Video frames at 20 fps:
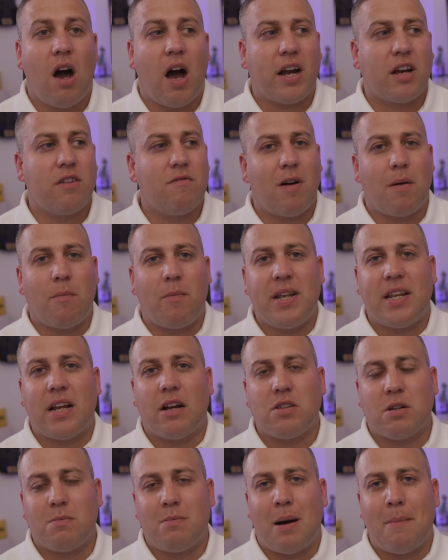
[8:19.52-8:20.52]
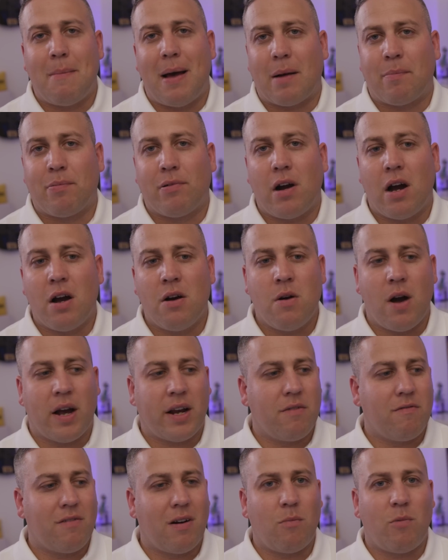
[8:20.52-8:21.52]
I can run Windows on my Mac Pro, I
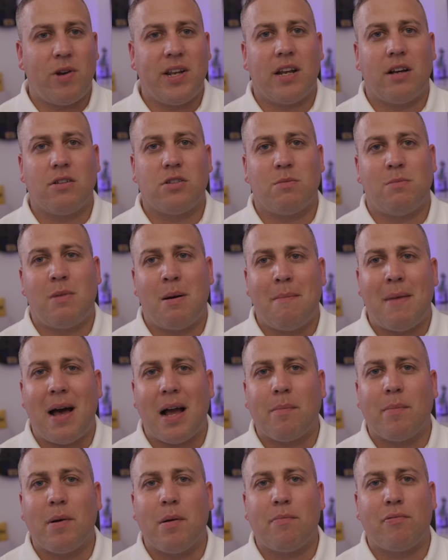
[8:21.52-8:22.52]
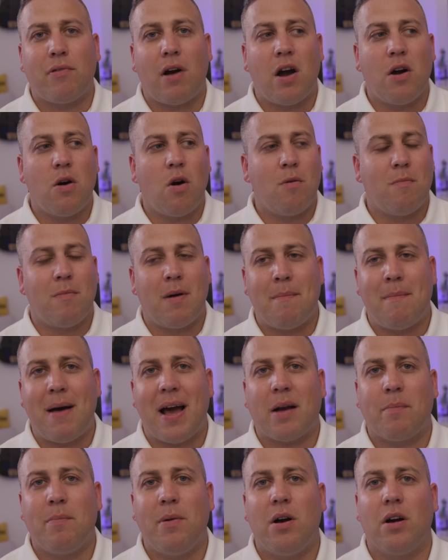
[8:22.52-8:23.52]
can run Windows on my MacBook Pro, on my
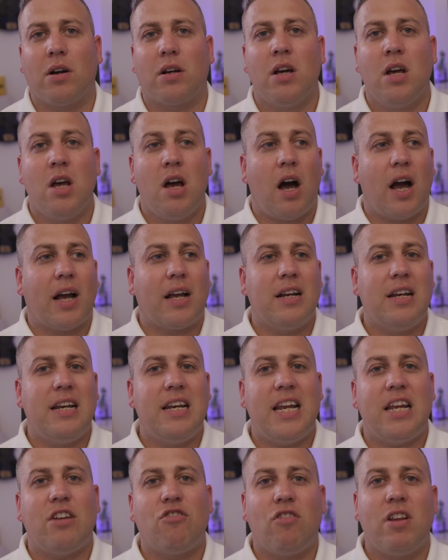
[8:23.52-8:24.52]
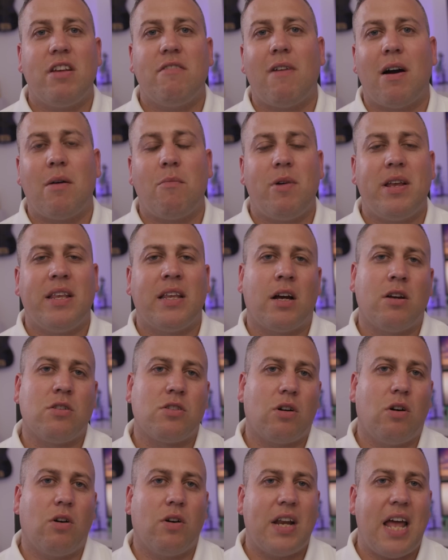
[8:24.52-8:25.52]
MacBook. I can literally run
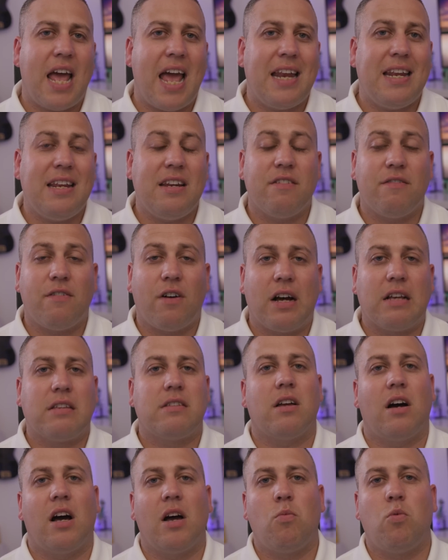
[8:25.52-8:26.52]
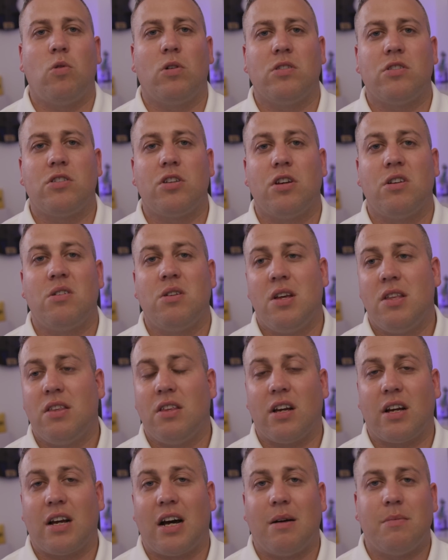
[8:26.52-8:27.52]
Windows on any device that I want to
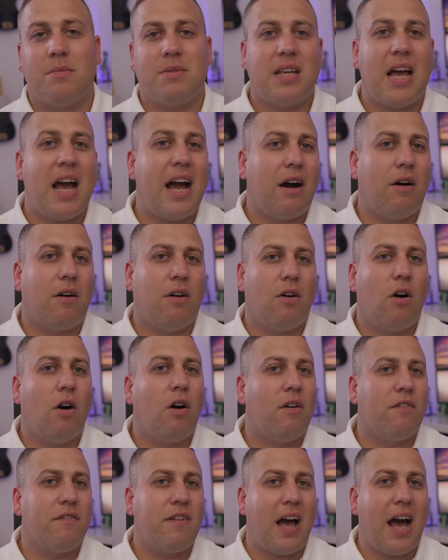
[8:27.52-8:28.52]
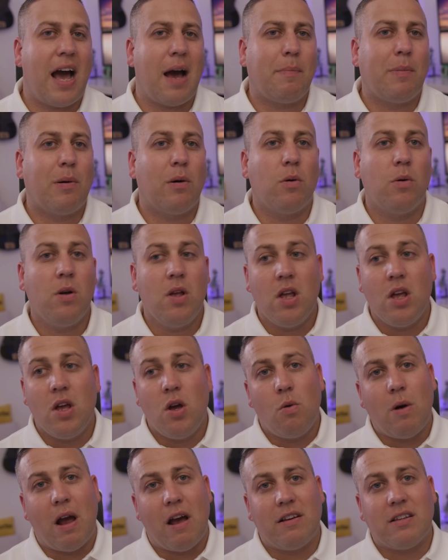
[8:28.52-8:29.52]
that comes out of Apple,
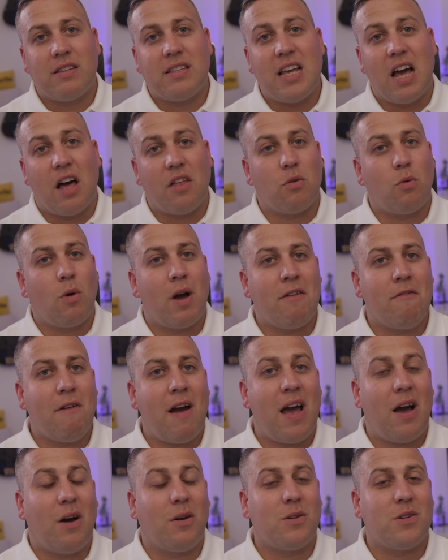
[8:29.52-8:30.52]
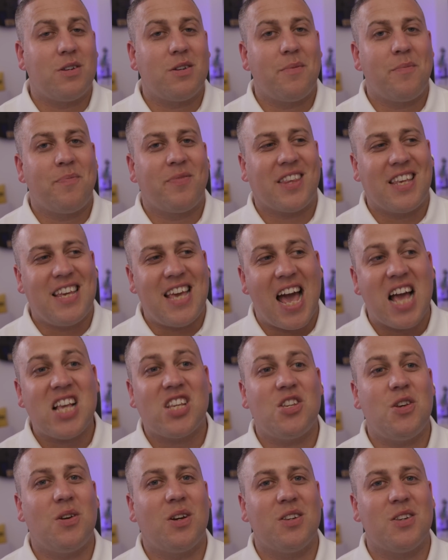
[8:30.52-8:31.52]
whereas the other way round,
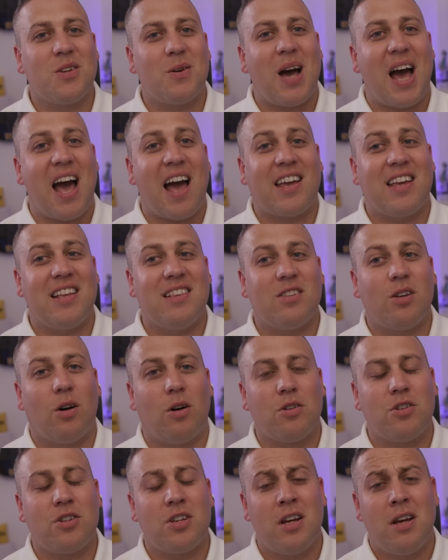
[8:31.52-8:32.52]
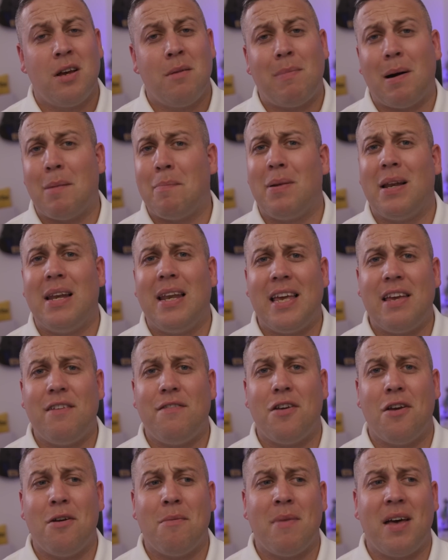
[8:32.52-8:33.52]
yes, you can do a Hackintosh, but
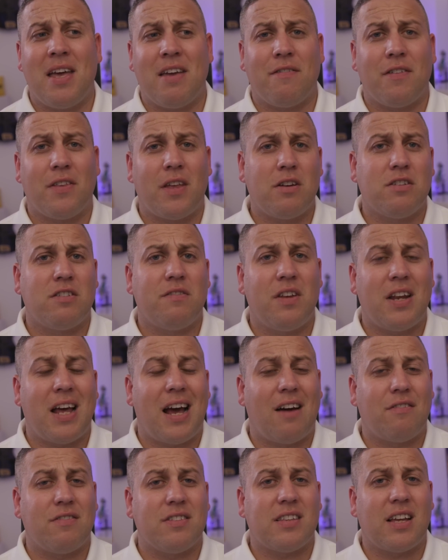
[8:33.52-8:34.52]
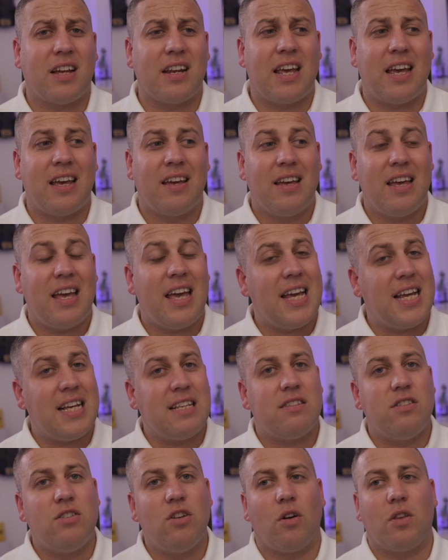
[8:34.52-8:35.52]
believe you me, for those of you that haven't done it, it
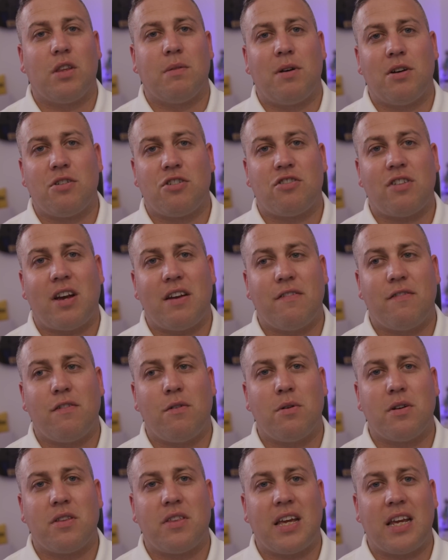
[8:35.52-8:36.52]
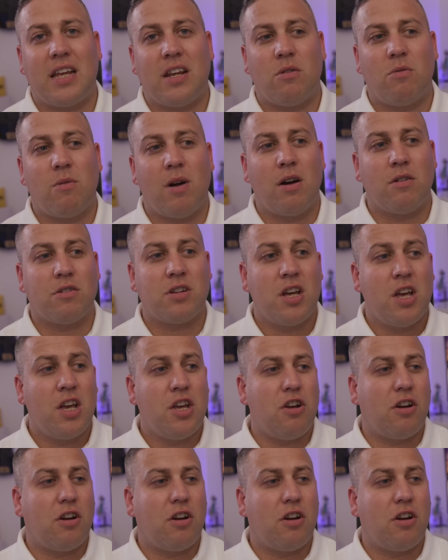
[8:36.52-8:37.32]
is not the most straightforward thing in the world.